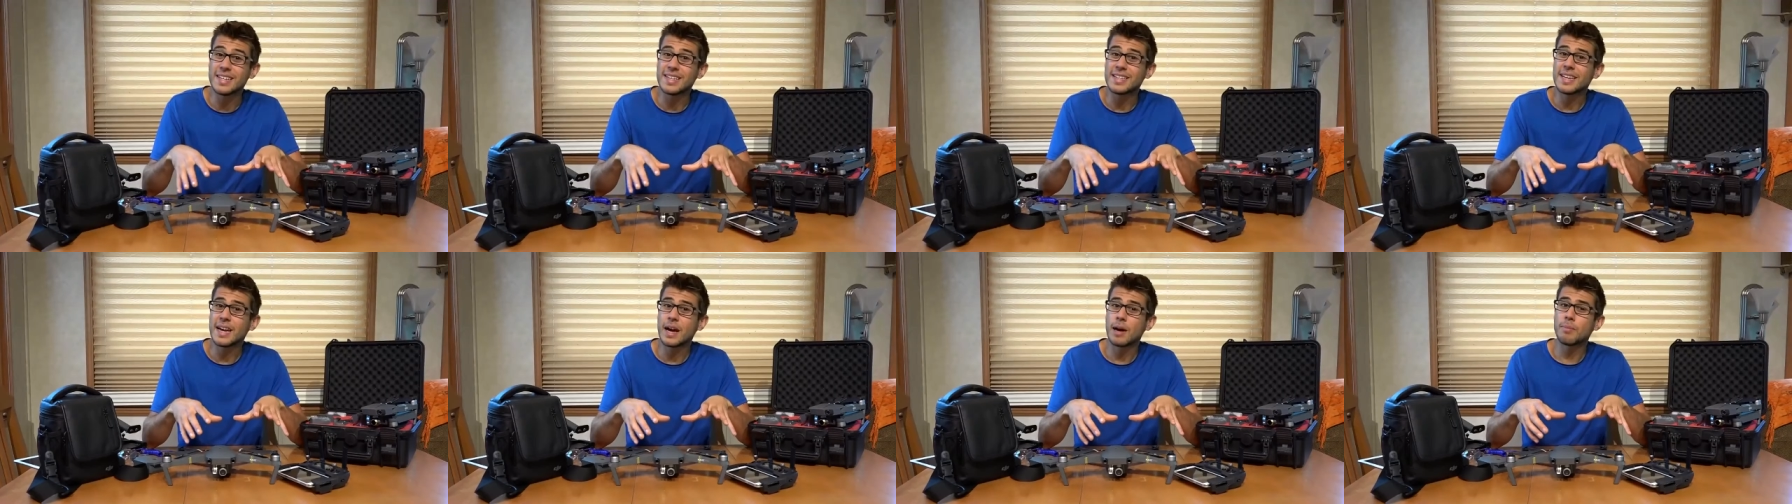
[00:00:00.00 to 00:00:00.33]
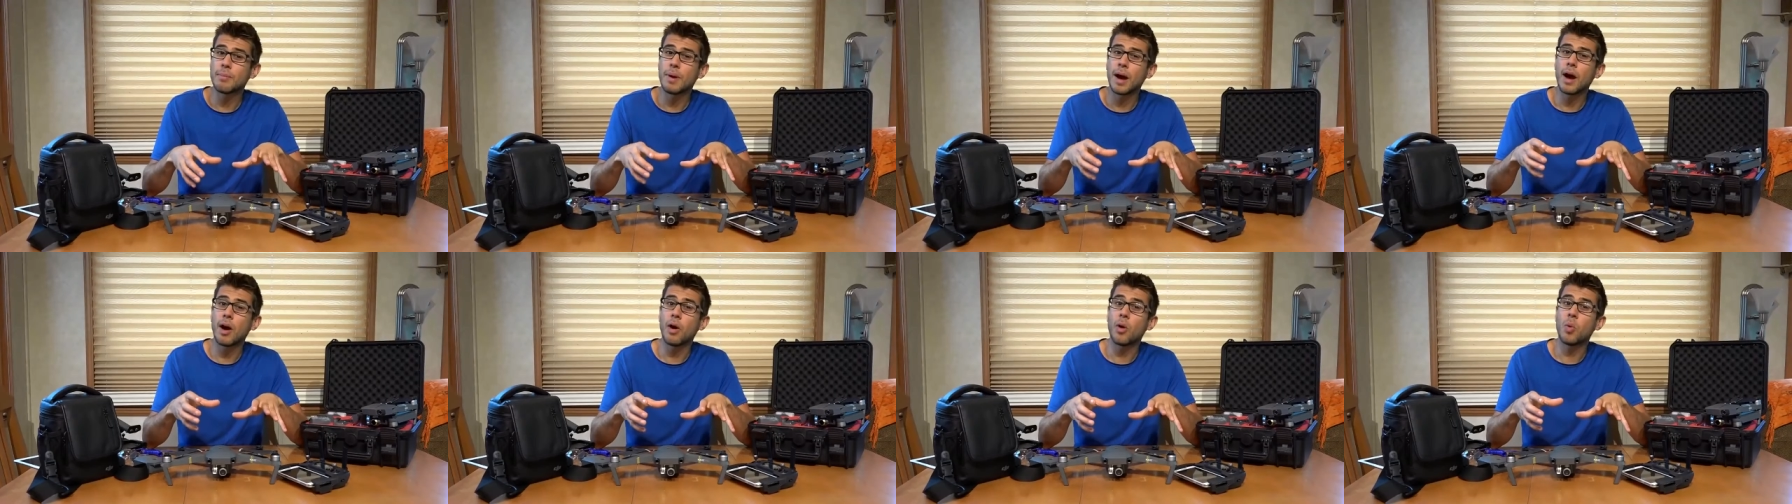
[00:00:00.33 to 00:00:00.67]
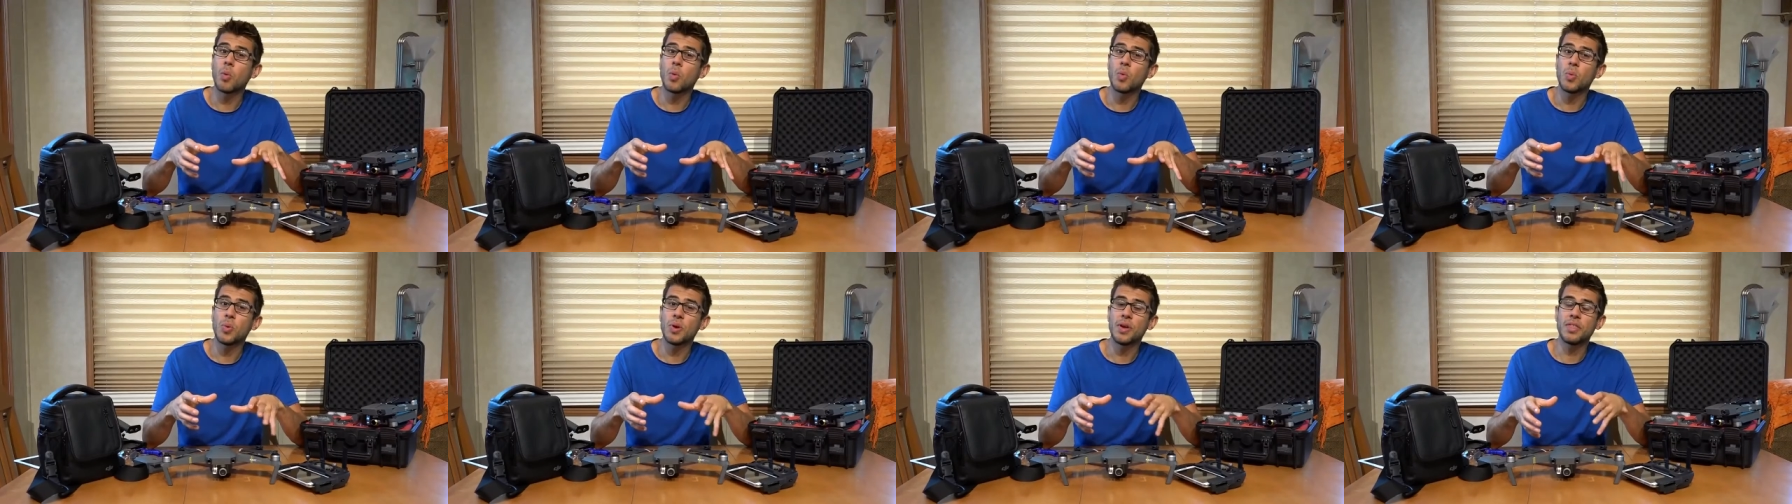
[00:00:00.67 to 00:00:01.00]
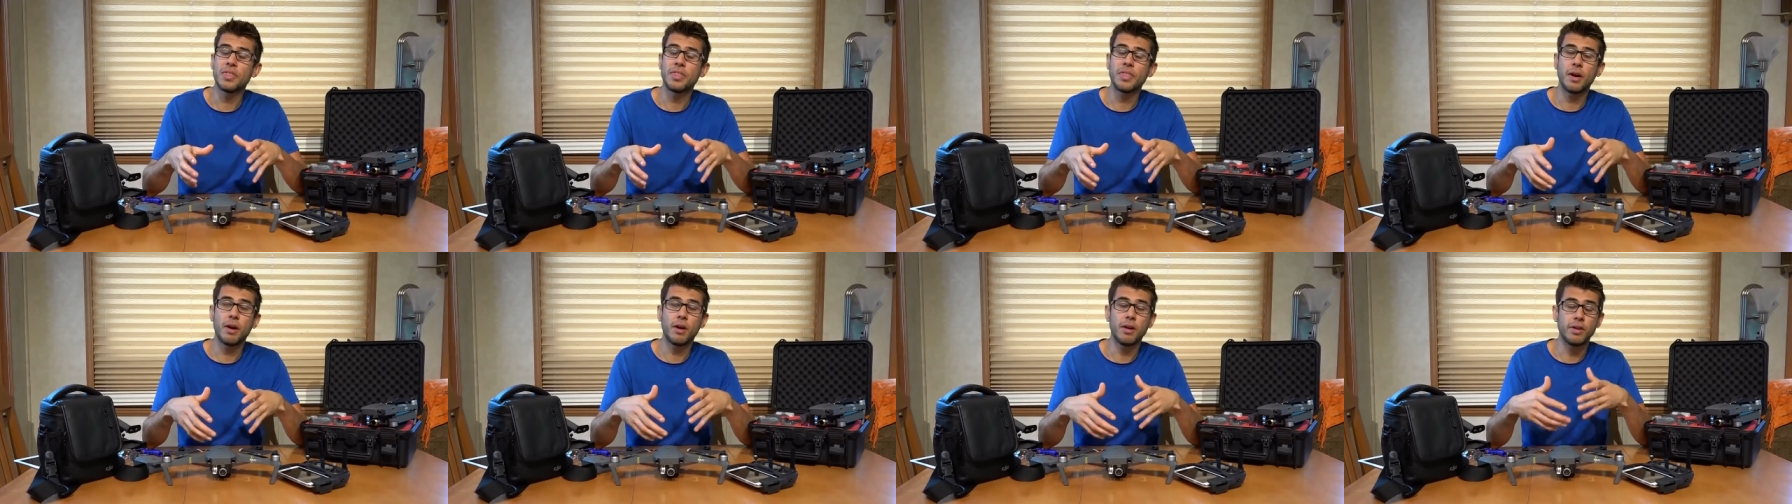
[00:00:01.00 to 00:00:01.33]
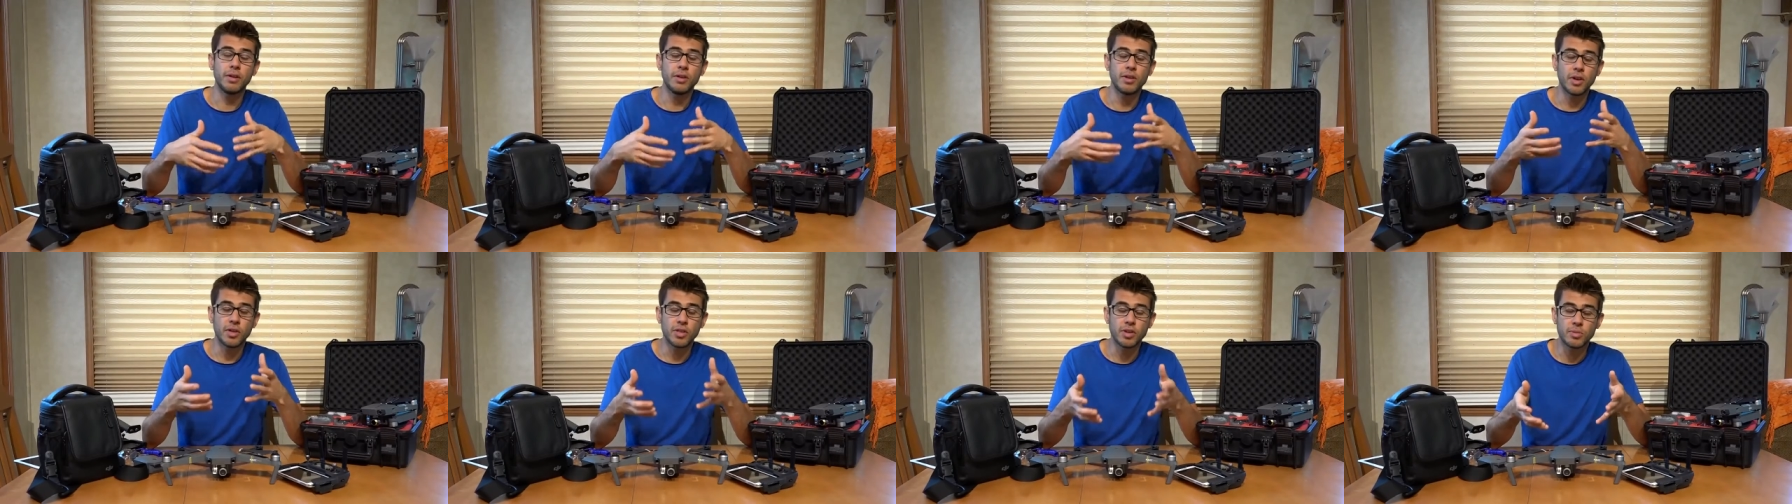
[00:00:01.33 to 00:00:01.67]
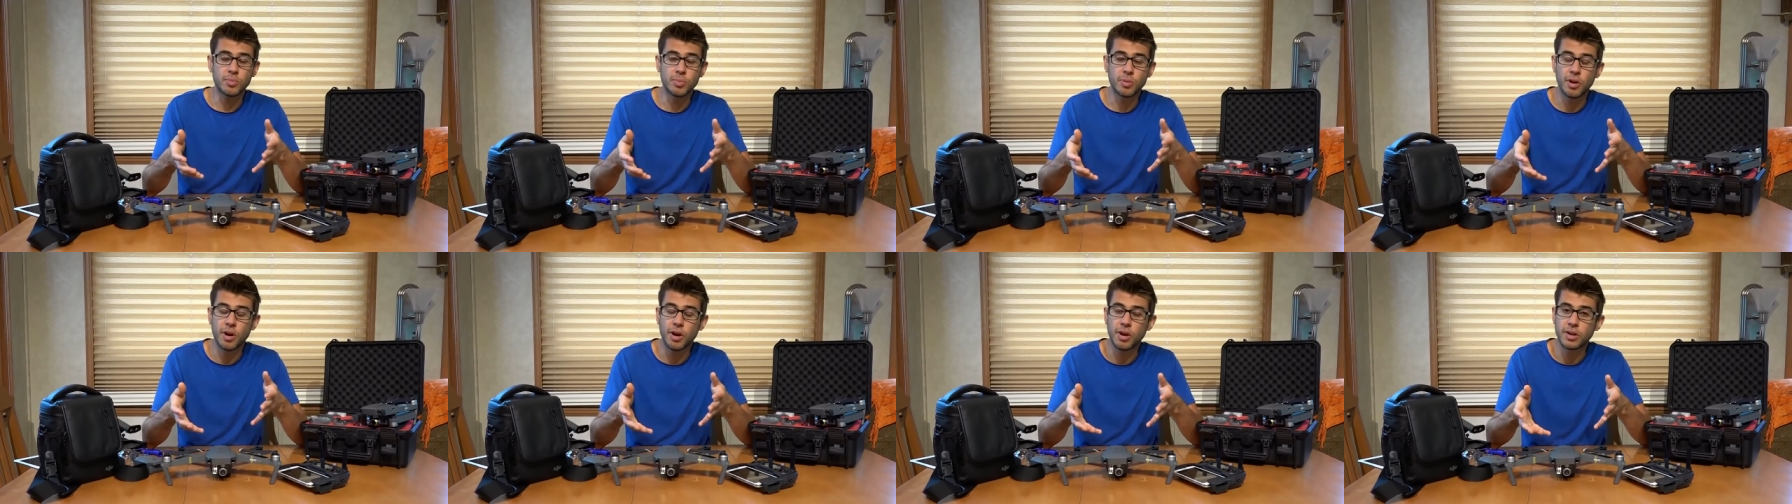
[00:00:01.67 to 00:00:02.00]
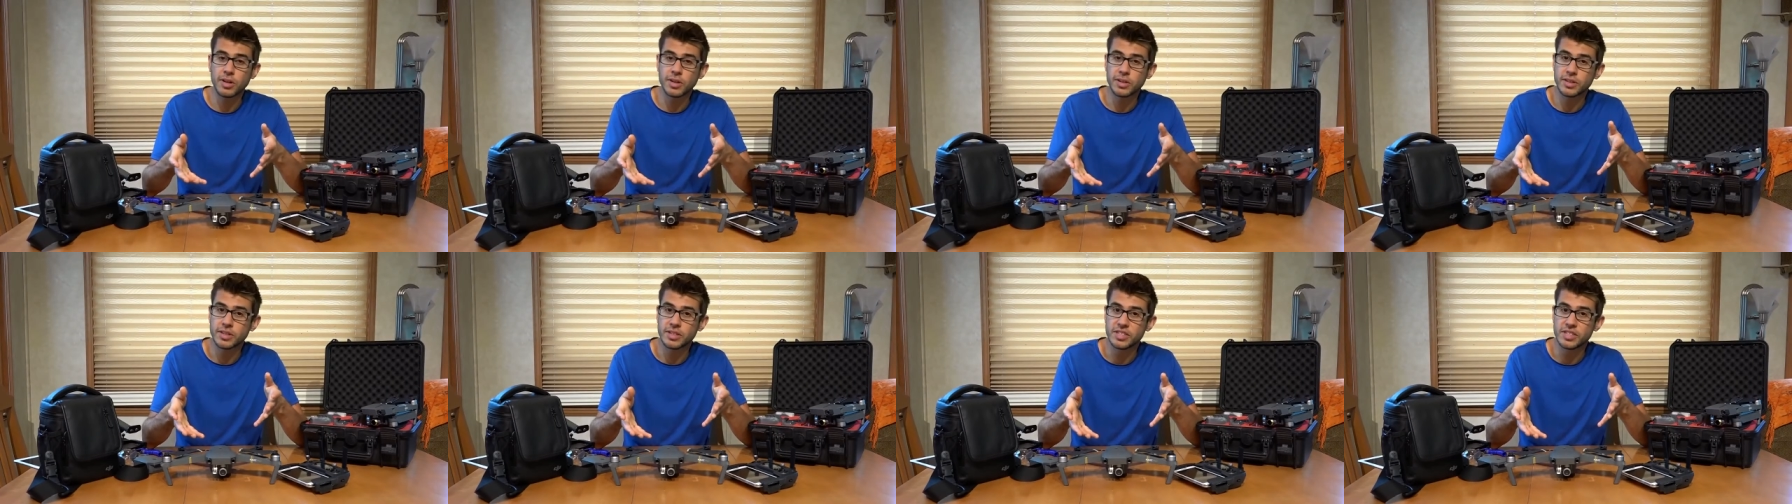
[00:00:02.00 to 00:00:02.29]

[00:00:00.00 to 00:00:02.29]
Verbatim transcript: did come out with another product,